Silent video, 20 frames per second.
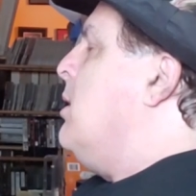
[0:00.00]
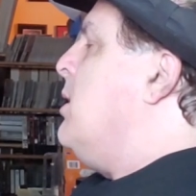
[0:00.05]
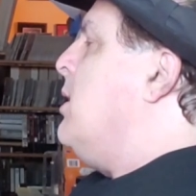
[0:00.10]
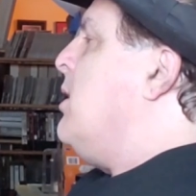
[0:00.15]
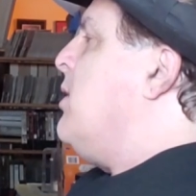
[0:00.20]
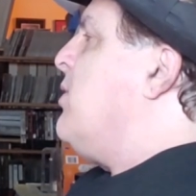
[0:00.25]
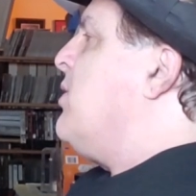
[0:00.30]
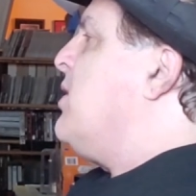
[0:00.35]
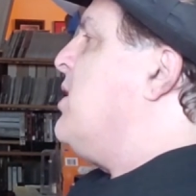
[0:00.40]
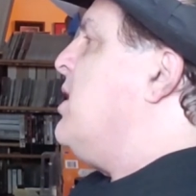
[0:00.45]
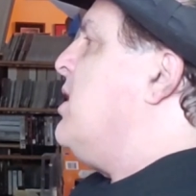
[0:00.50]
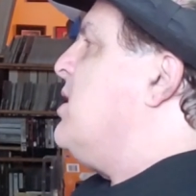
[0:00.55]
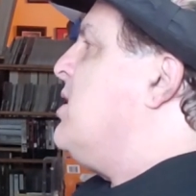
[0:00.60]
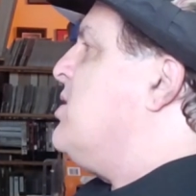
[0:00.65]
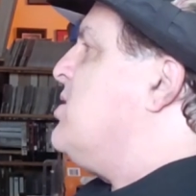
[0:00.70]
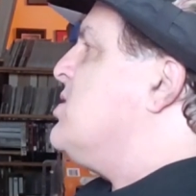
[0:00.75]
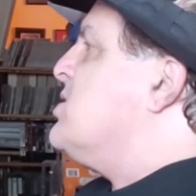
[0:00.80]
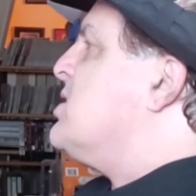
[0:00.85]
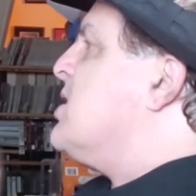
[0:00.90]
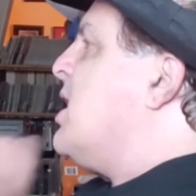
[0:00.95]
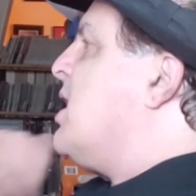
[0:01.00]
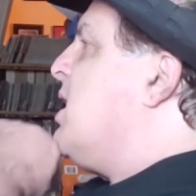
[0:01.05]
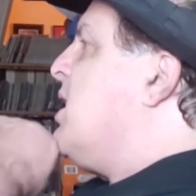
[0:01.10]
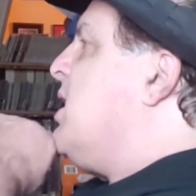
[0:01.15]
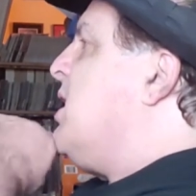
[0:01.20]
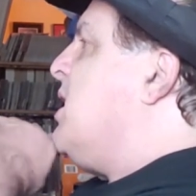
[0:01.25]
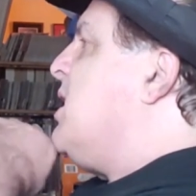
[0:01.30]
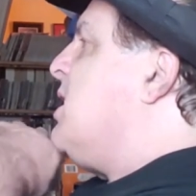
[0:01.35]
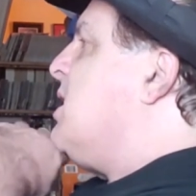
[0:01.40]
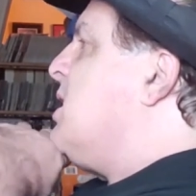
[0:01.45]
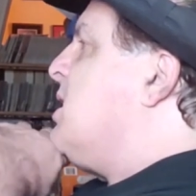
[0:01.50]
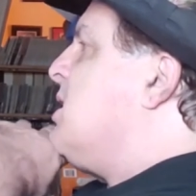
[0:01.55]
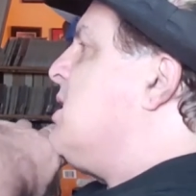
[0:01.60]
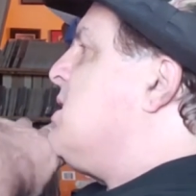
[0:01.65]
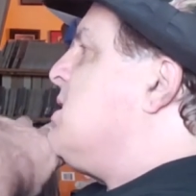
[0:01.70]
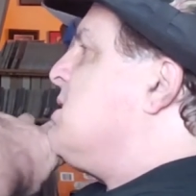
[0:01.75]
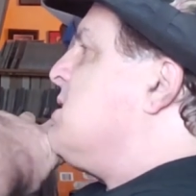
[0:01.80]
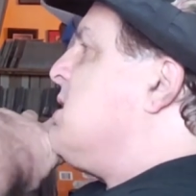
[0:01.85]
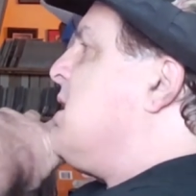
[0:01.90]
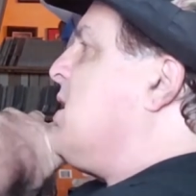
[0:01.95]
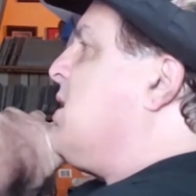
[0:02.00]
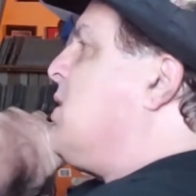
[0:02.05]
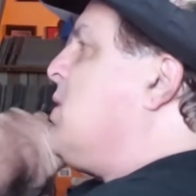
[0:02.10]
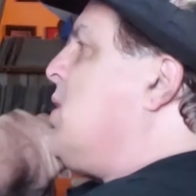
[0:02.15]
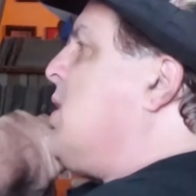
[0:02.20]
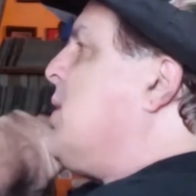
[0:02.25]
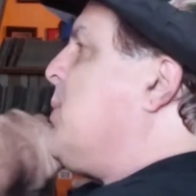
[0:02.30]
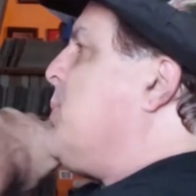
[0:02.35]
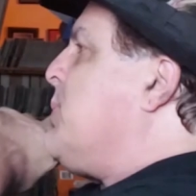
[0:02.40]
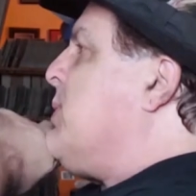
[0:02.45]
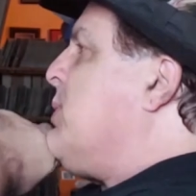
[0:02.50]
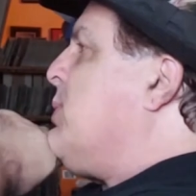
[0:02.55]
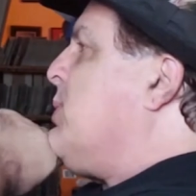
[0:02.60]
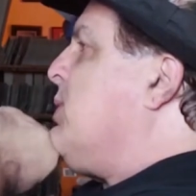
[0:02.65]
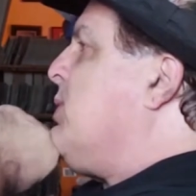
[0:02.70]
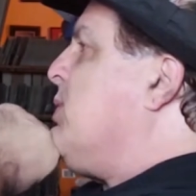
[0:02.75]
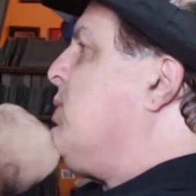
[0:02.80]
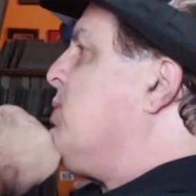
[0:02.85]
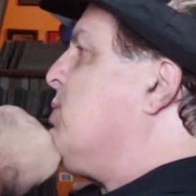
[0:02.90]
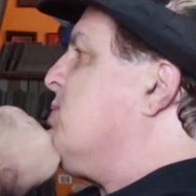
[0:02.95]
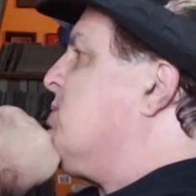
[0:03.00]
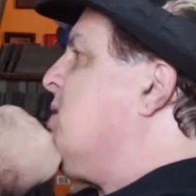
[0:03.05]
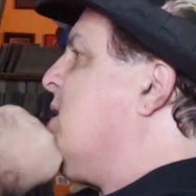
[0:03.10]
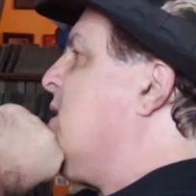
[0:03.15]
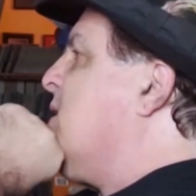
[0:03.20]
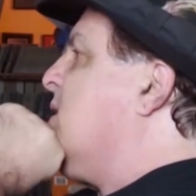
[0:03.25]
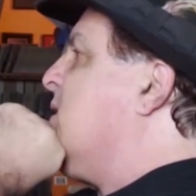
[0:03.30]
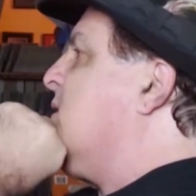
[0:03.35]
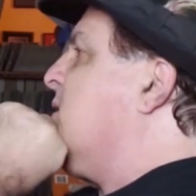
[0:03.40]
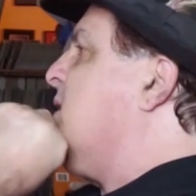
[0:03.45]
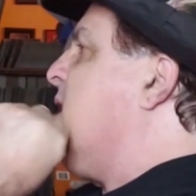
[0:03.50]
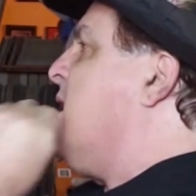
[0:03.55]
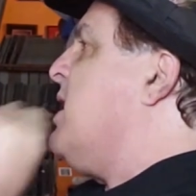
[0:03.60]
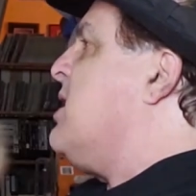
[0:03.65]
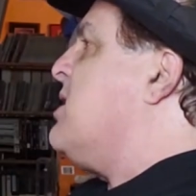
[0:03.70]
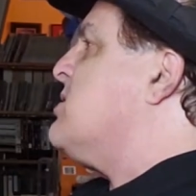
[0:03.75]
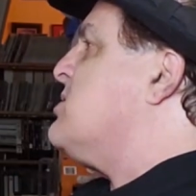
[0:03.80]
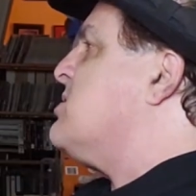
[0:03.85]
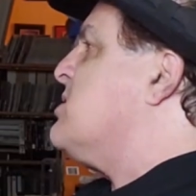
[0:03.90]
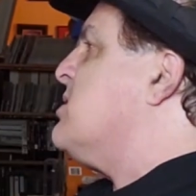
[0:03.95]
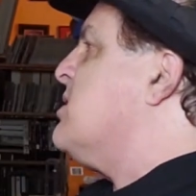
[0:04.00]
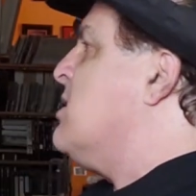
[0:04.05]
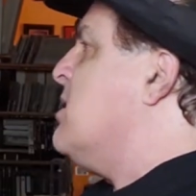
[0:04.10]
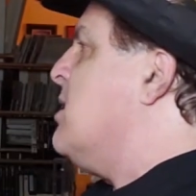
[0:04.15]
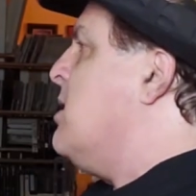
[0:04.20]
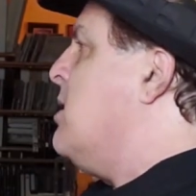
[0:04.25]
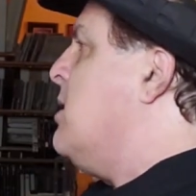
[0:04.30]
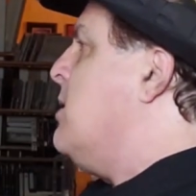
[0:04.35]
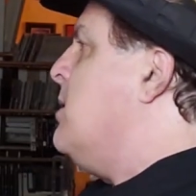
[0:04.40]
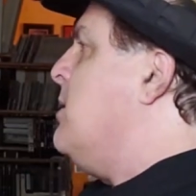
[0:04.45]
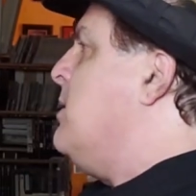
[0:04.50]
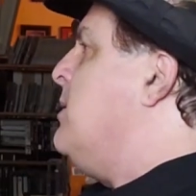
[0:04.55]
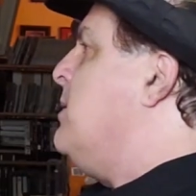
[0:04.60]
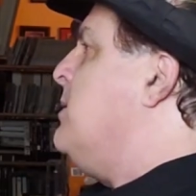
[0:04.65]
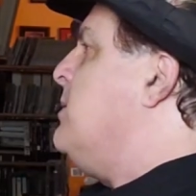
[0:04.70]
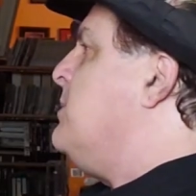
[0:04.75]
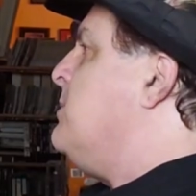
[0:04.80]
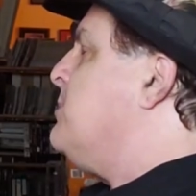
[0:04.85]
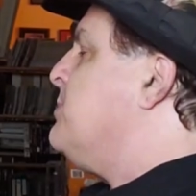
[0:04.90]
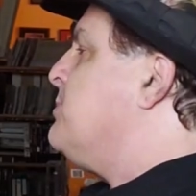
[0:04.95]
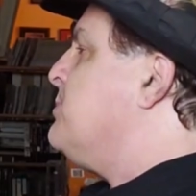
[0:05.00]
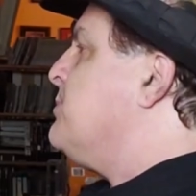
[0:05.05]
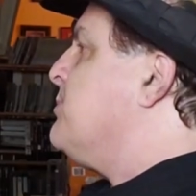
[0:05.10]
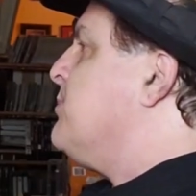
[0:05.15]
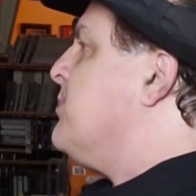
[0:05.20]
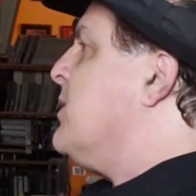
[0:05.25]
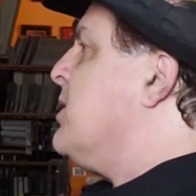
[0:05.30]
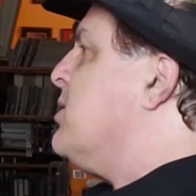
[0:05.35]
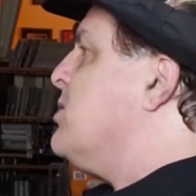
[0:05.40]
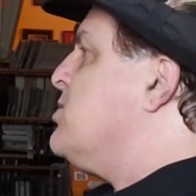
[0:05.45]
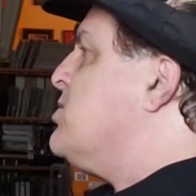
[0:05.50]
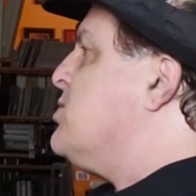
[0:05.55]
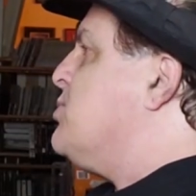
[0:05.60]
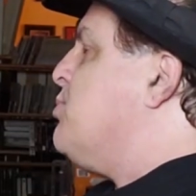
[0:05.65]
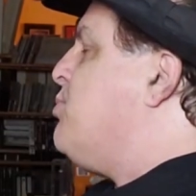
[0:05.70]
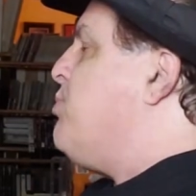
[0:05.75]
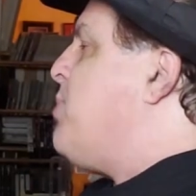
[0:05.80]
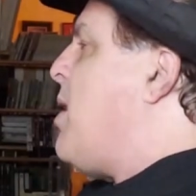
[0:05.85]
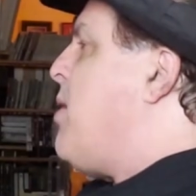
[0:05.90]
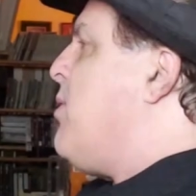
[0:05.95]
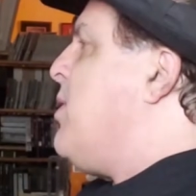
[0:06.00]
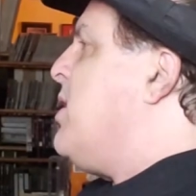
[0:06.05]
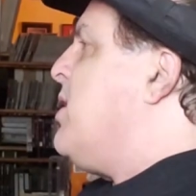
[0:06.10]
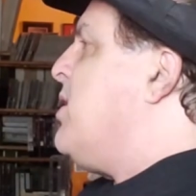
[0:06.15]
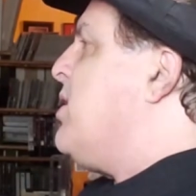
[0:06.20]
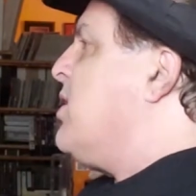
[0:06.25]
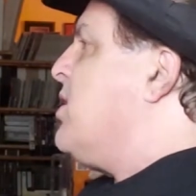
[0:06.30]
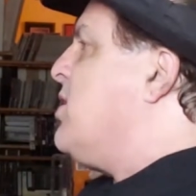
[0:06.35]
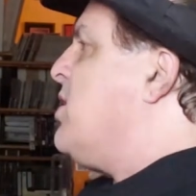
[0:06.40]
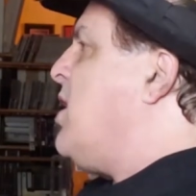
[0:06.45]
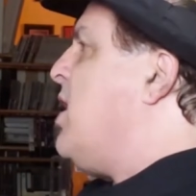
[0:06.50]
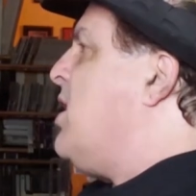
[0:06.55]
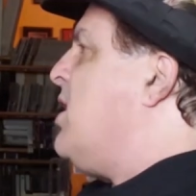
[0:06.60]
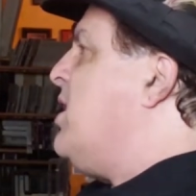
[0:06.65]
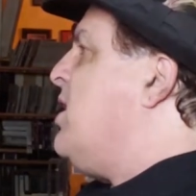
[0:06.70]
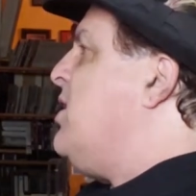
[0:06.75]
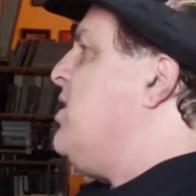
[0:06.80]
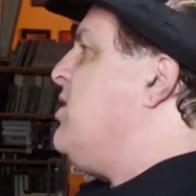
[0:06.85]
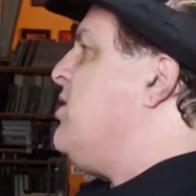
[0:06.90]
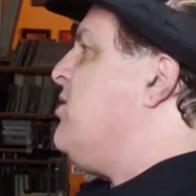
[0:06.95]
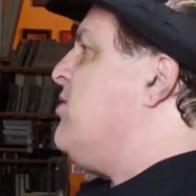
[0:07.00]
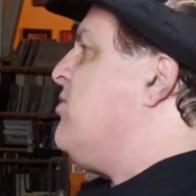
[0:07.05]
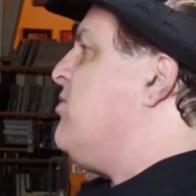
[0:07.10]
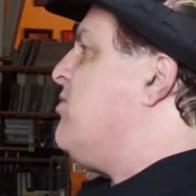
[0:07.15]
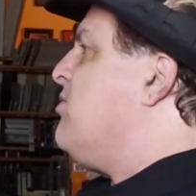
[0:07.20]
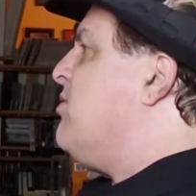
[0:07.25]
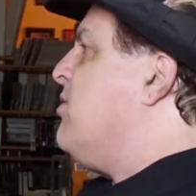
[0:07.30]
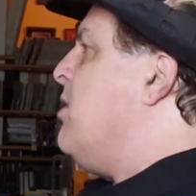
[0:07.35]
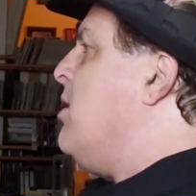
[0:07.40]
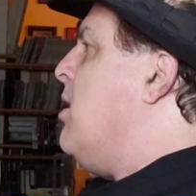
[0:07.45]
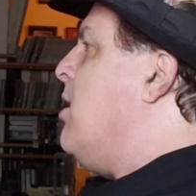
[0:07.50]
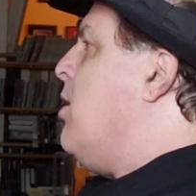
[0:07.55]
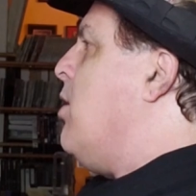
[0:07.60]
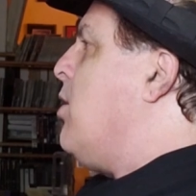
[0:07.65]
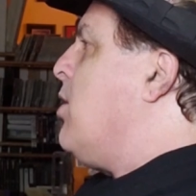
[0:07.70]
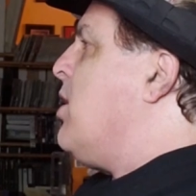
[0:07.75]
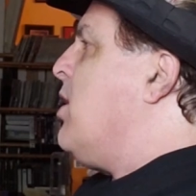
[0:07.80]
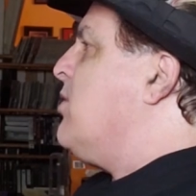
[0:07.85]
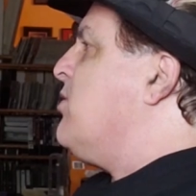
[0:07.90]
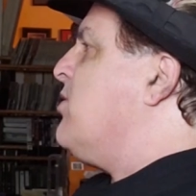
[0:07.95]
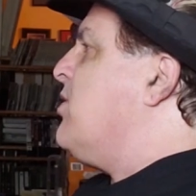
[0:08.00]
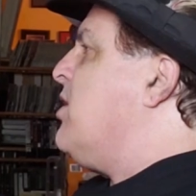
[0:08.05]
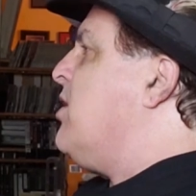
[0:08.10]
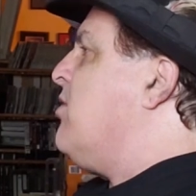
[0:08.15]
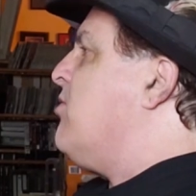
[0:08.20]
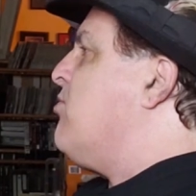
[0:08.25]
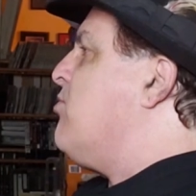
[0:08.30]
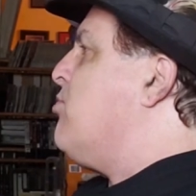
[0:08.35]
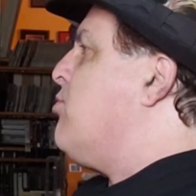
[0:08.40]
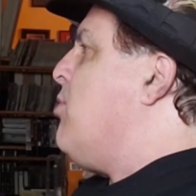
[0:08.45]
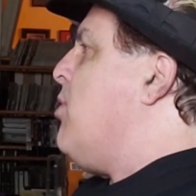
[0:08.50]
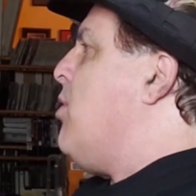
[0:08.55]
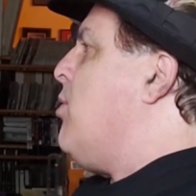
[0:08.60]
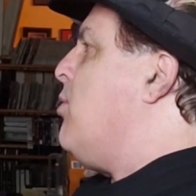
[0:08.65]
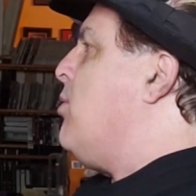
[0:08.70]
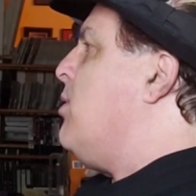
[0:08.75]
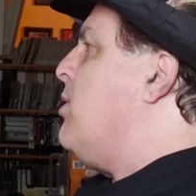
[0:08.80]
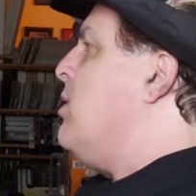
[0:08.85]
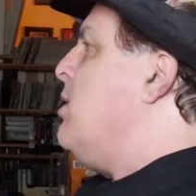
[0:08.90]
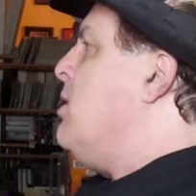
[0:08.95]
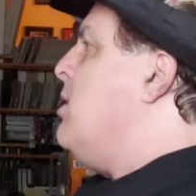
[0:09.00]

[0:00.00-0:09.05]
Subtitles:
Now the kid just got caught by one of the little Talhead guys. He's about ready to cut the kid's throat.